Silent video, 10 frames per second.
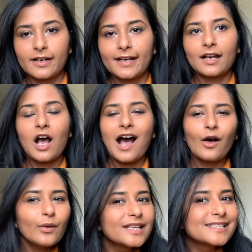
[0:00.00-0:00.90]
Right now,
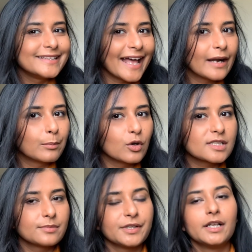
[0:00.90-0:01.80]
how is that
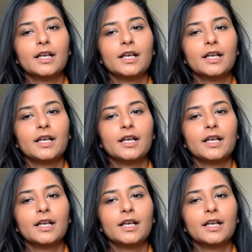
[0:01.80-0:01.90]
possible?